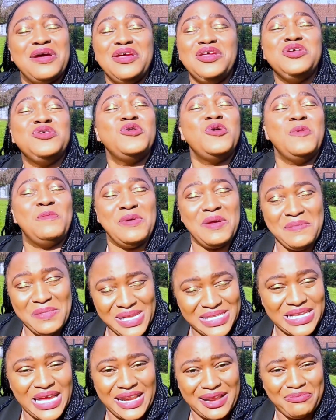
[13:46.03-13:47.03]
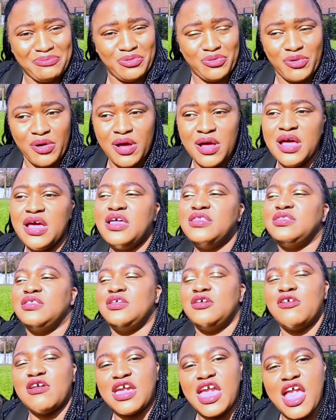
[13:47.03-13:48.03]
You'll be miserable.
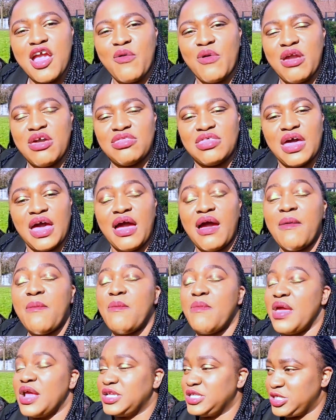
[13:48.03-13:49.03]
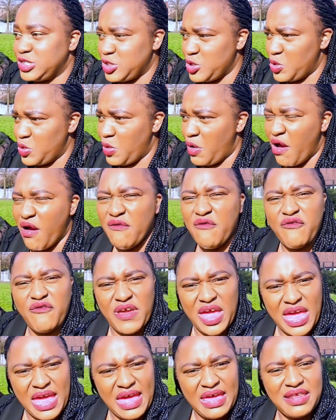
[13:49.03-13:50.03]
The UK weather makes you
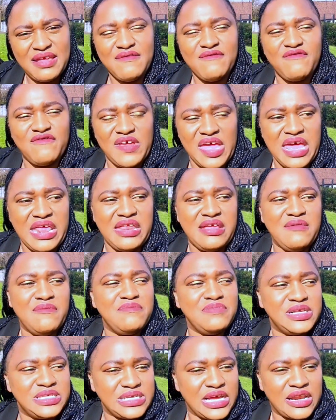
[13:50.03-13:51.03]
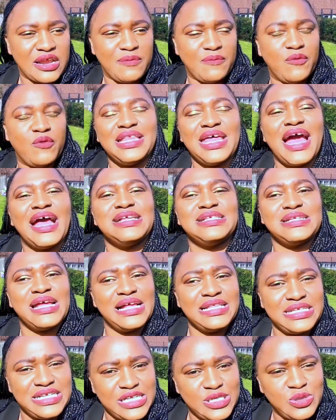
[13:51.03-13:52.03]
very, very miserable. There are
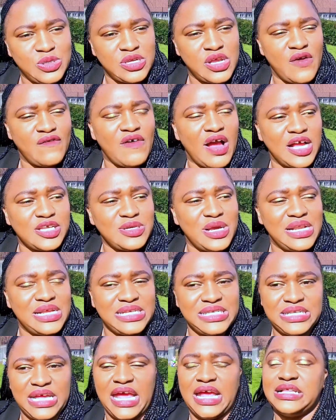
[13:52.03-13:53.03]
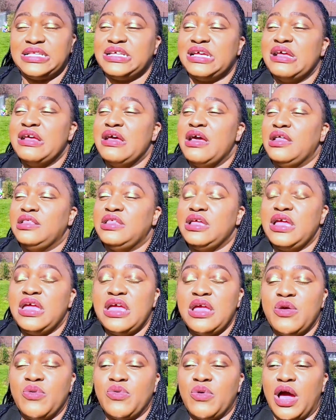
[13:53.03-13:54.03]
studies which have actually said
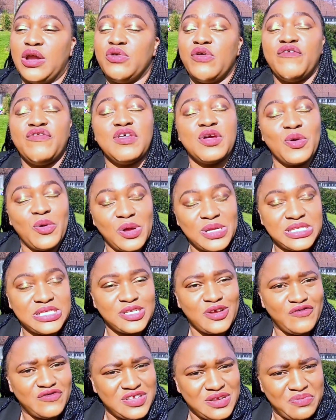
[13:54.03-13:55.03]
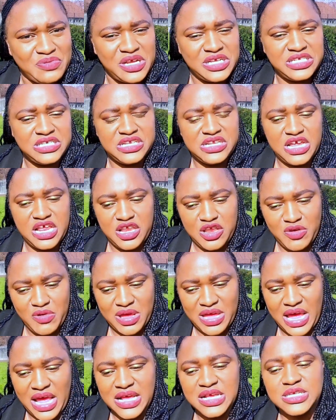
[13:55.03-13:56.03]
one of the causes of depression in
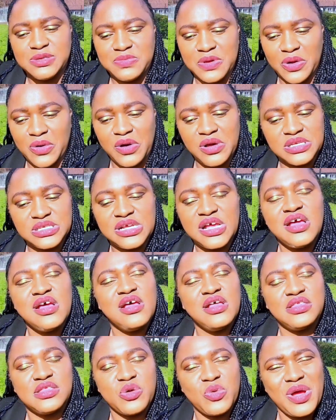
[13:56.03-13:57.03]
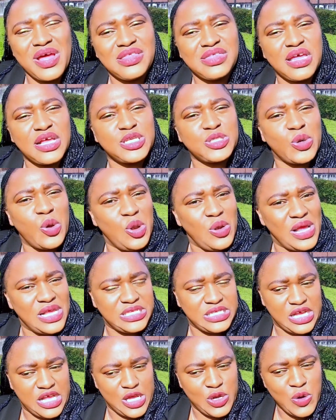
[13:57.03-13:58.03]
UK is because the weather is
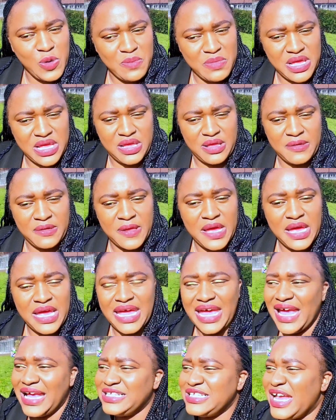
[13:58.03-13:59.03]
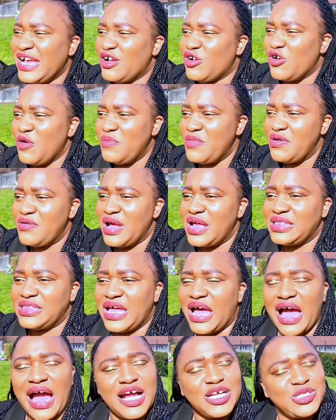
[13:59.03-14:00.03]
always gloomy, and a gloomy weather
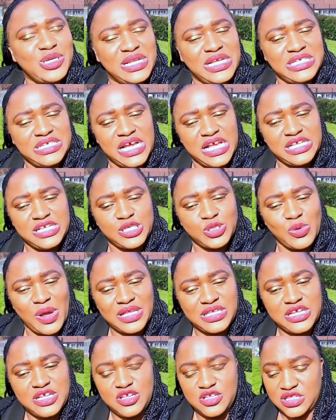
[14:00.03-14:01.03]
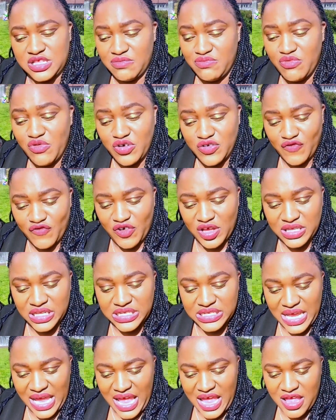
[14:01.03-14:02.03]
actually changes the mood for the
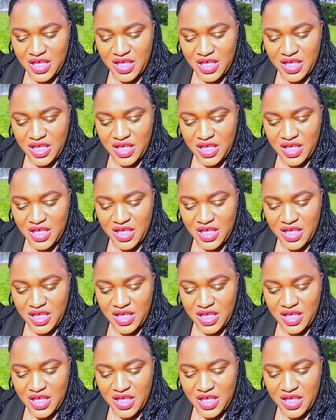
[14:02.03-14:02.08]
day.